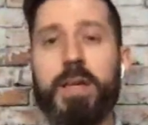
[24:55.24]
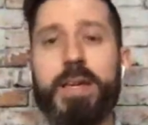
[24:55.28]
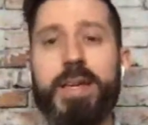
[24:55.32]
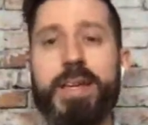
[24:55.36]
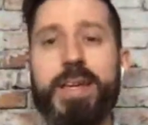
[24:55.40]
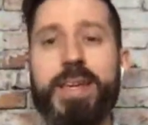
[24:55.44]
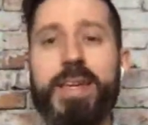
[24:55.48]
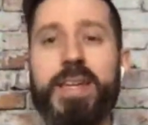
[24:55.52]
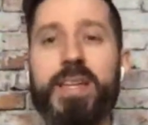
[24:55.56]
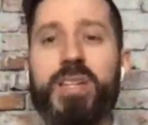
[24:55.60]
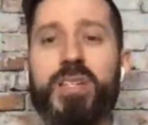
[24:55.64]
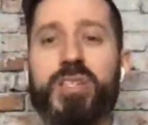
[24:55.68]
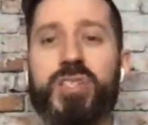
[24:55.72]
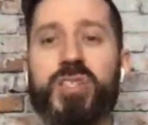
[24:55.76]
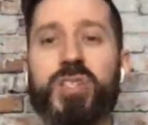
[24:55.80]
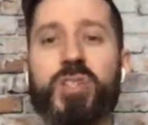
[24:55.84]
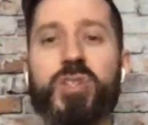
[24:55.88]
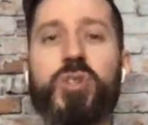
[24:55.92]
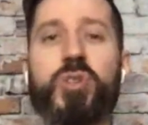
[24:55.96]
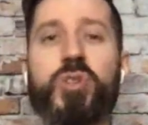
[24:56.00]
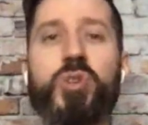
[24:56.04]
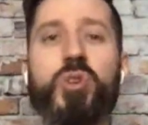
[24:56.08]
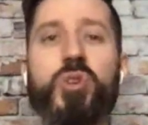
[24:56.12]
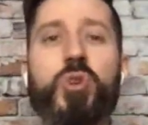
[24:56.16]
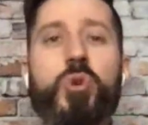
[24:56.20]
is
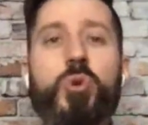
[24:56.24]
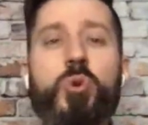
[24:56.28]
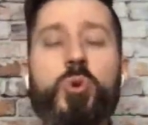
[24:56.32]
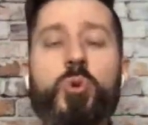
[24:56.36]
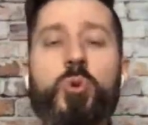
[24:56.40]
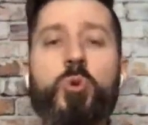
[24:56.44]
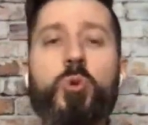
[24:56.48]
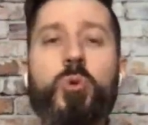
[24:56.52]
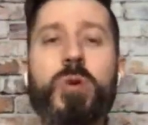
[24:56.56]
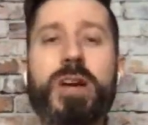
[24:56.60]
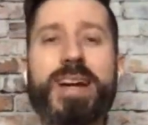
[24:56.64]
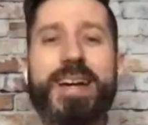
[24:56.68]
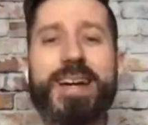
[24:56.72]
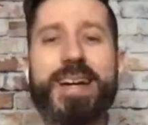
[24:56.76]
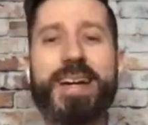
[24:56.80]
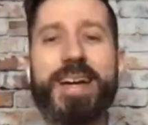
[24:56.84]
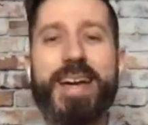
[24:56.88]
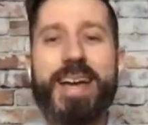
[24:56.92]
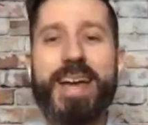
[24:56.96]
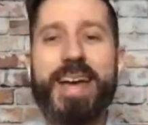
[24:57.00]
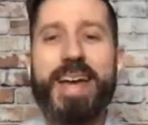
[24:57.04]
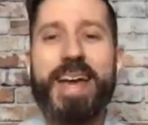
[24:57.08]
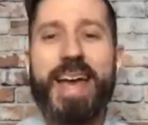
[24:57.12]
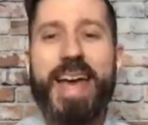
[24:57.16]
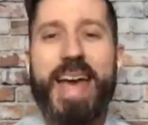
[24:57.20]
new
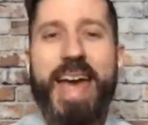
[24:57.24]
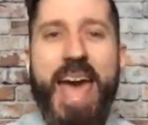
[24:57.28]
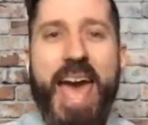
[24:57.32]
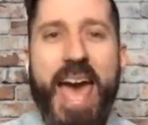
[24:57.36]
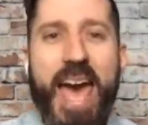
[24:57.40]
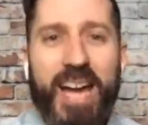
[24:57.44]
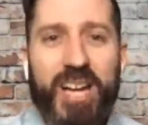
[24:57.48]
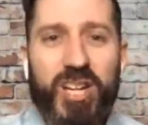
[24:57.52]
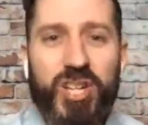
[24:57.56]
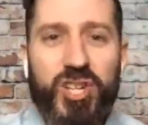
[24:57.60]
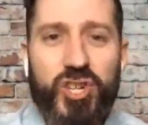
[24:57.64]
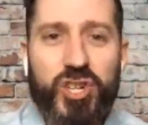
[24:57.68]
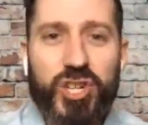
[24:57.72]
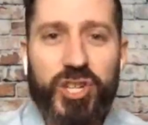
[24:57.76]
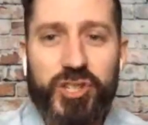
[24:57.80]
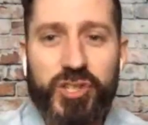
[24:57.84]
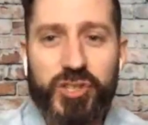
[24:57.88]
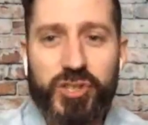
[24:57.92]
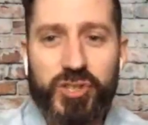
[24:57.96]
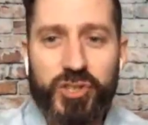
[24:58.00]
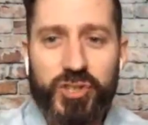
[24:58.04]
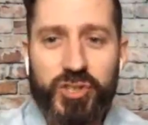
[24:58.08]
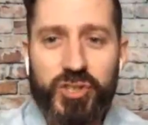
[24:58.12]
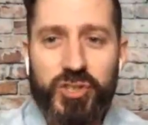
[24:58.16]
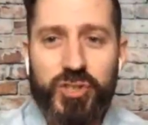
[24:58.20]

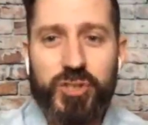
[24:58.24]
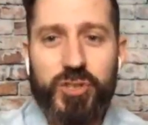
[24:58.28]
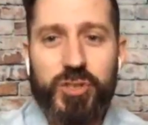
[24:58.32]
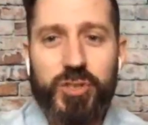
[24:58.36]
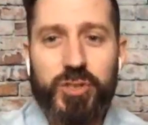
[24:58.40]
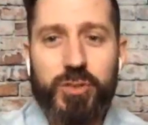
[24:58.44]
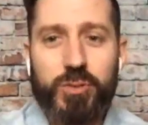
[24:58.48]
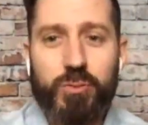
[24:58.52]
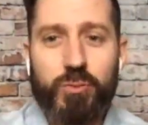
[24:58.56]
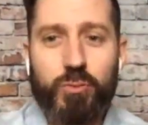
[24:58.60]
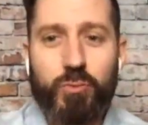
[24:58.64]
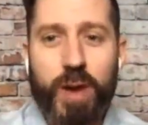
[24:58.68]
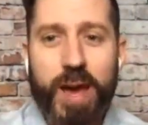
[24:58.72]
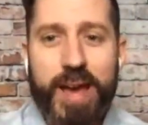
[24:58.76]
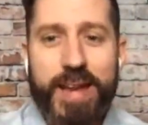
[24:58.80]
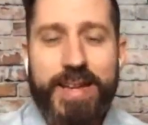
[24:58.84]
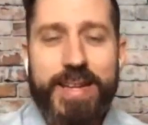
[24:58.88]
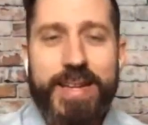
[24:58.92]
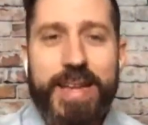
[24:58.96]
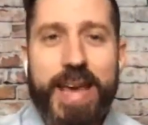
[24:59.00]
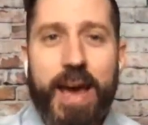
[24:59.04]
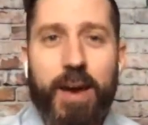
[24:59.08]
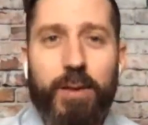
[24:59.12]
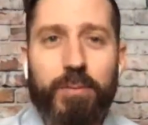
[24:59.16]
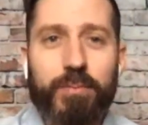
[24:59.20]
actions. Write it
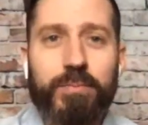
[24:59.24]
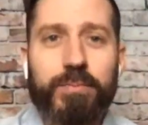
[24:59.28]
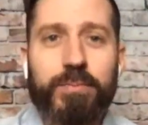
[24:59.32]
down.